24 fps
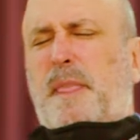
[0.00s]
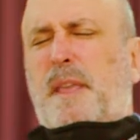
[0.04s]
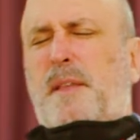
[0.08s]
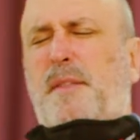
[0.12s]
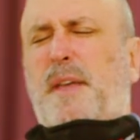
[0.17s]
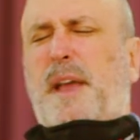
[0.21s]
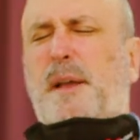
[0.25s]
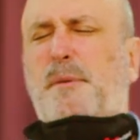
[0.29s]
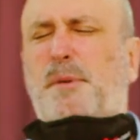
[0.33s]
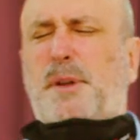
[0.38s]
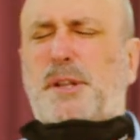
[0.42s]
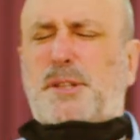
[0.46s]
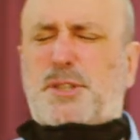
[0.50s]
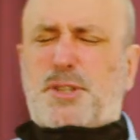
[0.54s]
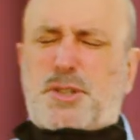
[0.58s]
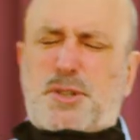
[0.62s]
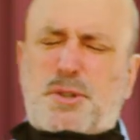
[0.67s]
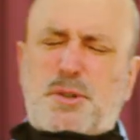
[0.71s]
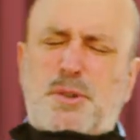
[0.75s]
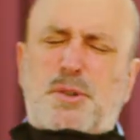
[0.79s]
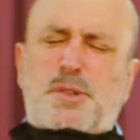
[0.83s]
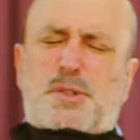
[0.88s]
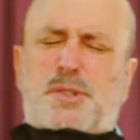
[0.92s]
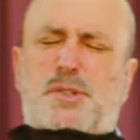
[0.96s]
They will
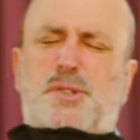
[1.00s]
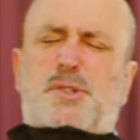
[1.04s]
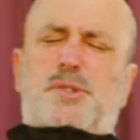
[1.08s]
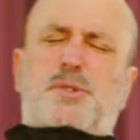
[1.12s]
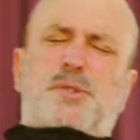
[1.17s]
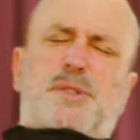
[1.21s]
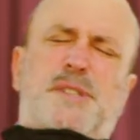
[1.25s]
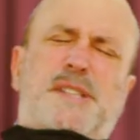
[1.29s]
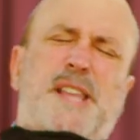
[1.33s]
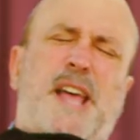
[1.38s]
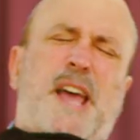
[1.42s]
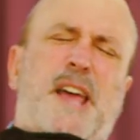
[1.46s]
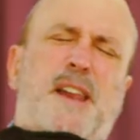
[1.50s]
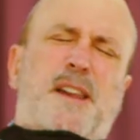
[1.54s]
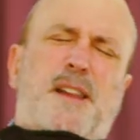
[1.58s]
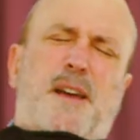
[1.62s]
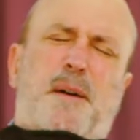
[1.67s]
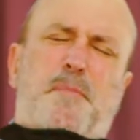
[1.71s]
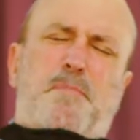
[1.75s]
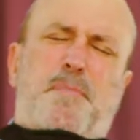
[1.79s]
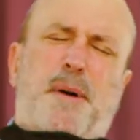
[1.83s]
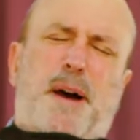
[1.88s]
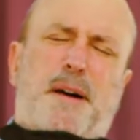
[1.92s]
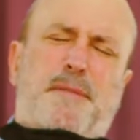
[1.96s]
choose to stand
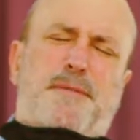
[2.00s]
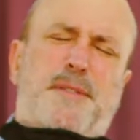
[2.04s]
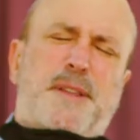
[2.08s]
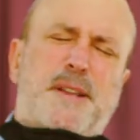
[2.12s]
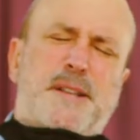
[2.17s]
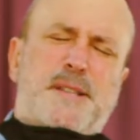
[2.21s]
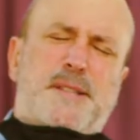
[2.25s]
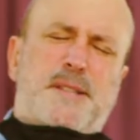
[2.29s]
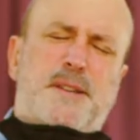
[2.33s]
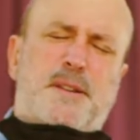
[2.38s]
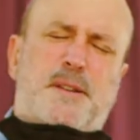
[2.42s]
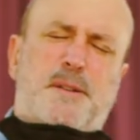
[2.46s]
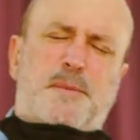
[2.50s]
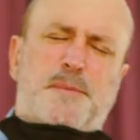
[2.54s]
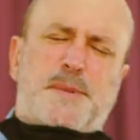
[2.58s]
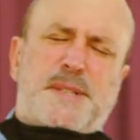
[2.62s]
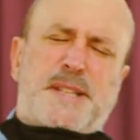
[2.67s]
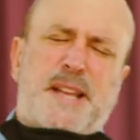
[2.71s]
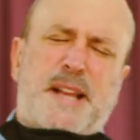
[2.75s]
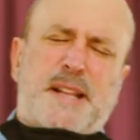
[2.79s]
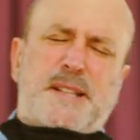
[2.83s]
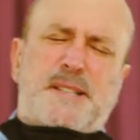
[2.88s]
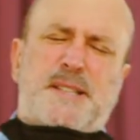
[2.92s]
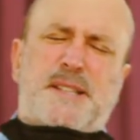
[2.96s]
above their
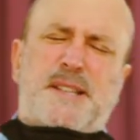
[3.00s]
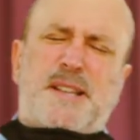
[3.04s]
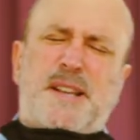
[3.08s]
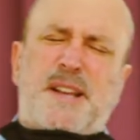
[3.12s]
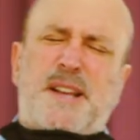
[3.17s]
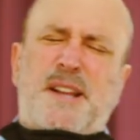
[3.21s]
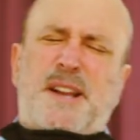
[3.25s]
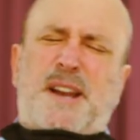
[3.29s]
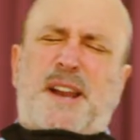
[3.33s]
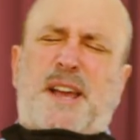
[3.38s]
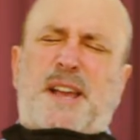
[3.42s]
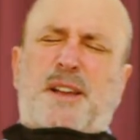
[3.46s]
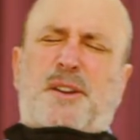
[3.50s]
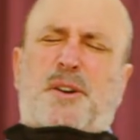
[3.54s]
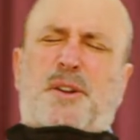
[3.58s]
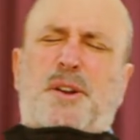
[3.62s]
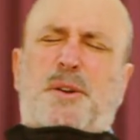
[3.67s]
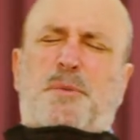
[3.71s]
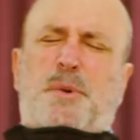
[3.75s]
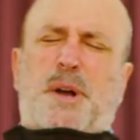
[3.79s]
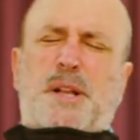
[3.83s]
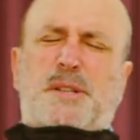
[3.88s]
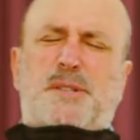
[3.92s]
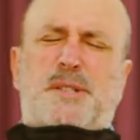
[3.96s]
circumstance like on
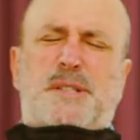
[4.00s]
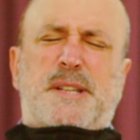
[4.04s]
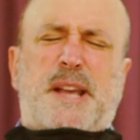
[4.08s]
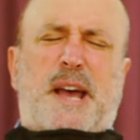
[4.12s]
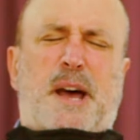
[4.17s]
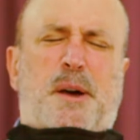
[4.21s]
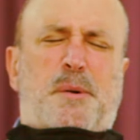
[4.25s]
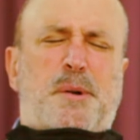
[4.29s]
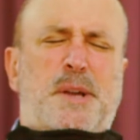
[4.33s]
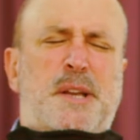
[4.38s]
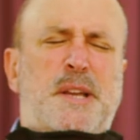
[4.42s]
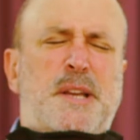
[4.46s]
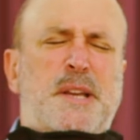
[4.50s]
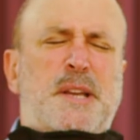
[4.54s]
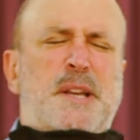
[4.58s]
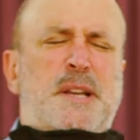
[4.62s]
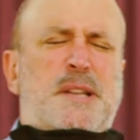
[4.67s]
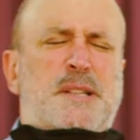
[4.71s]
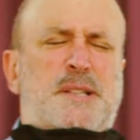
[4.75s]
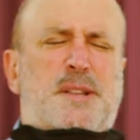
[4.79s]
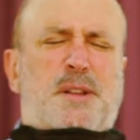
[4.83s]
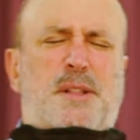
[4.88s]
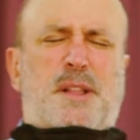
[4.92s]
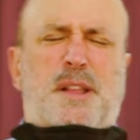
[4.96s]
a watchtower,
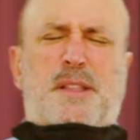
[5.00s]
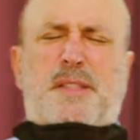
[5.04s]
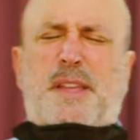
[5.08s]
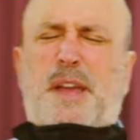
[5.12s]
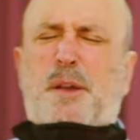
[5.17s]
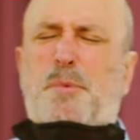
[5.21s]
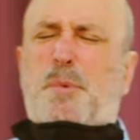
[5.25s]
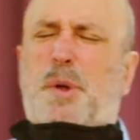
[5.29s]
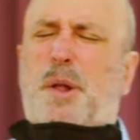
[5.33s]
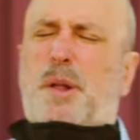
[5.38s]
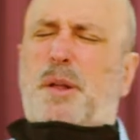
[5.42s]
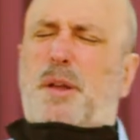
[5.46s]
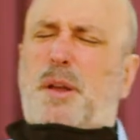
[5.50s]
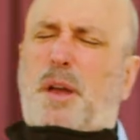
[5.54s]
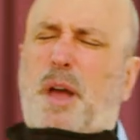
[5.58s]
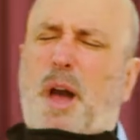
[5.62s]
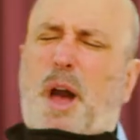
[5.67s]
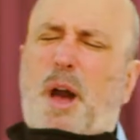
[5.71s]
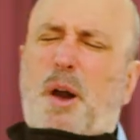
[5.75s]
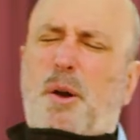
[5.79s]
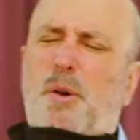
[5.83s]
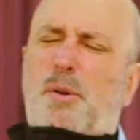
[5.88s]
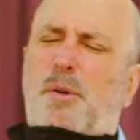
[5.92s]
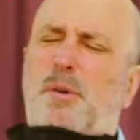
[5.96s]
so that they will
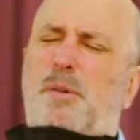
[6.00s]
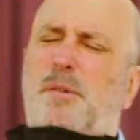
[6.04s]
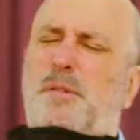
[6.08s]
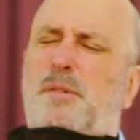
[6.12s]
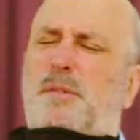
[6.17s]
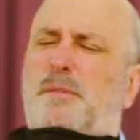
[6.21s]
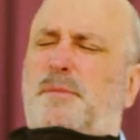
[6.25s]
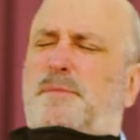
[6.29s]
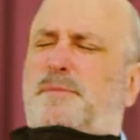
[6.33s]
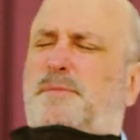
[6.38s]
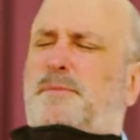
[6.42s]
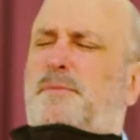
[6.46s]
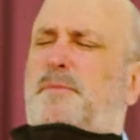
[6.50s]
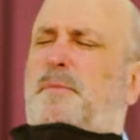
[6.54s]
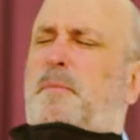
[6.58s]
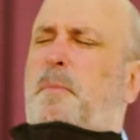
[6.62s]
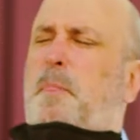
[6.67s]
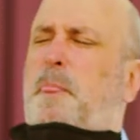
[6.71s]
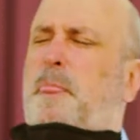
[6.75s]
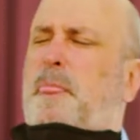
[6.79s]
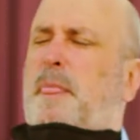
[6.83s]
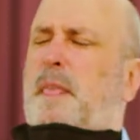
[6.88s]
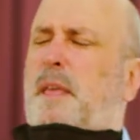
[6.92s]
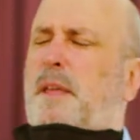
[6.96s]
go,
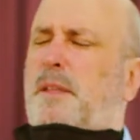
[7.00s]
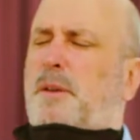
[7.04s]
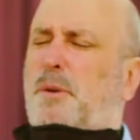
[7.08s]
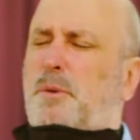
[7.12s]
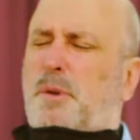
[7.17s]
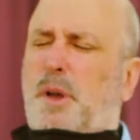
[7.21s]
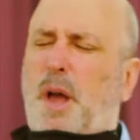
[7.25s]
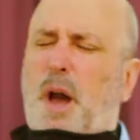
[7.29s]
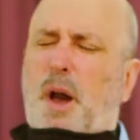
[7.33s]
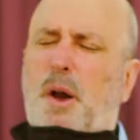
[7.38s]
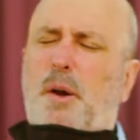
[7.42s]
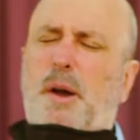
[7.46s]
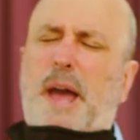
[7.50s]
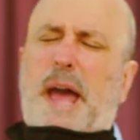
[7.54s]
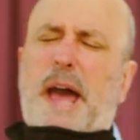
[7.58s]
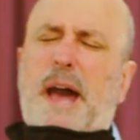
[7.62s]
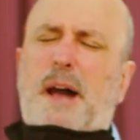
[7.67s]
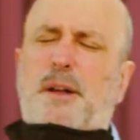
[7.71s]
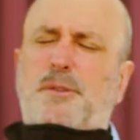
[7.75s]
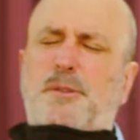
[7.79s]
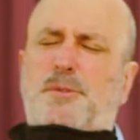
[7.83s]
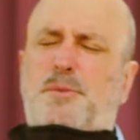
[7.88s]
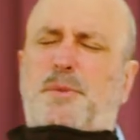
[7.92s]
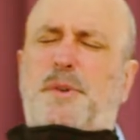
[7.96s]
will go
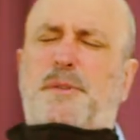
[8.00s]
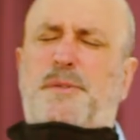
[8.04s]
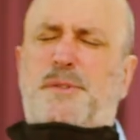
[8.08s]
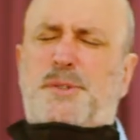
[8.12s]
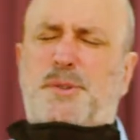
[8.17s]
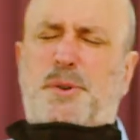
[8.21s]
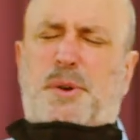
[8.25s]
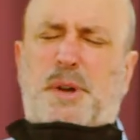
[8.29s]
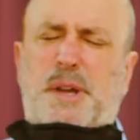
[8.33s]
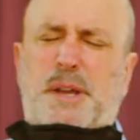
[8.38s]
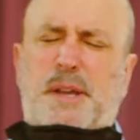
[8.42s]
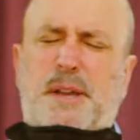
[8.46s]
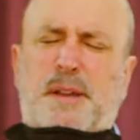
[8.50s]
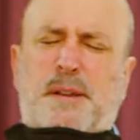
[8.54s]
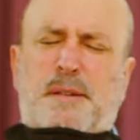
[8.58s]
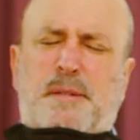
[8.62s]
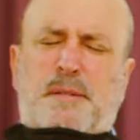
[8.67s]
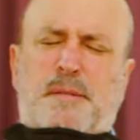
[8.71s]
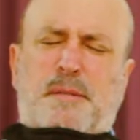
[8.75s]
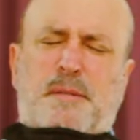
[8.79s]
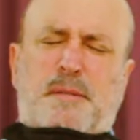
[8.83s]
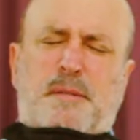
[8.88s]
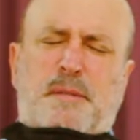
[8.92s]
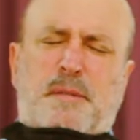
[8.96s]
out with joy.
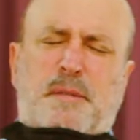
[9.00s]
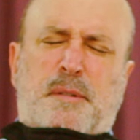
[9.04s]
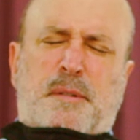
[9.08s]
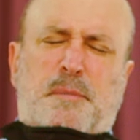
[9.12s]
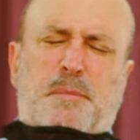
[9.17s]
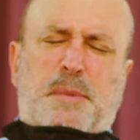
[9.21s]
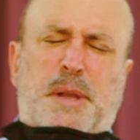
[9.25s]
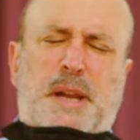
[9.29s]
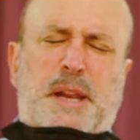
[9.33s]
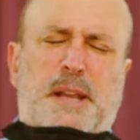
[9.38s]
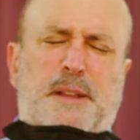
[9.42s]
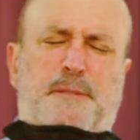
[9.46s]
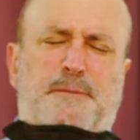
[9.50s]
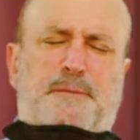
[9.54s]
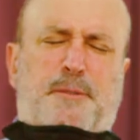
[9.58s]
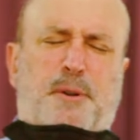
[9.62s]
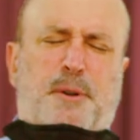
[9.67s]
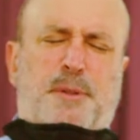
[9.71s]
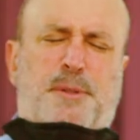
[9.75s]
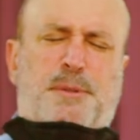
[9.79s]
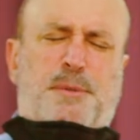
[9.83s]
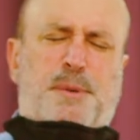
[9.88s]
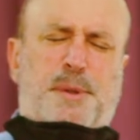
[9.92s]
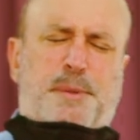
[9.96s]
Be led
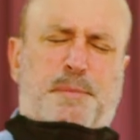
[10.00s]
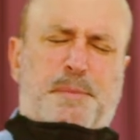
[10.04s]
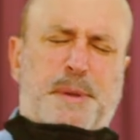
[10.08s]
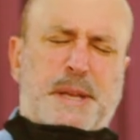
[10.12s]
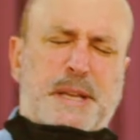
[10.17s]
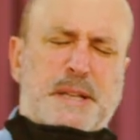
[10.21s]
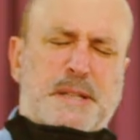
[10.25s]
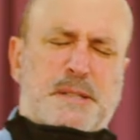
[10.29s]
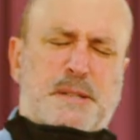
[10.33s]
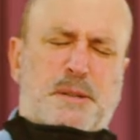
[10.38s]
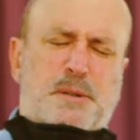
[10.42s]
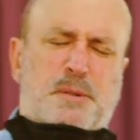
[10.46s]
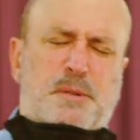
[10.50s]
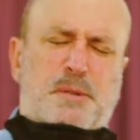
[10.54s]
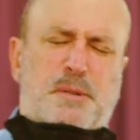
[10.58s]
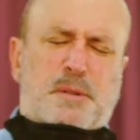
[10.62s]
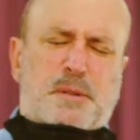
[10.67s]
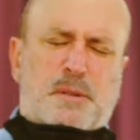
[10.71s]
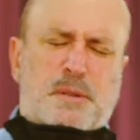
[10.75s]
forth with peace, Lord.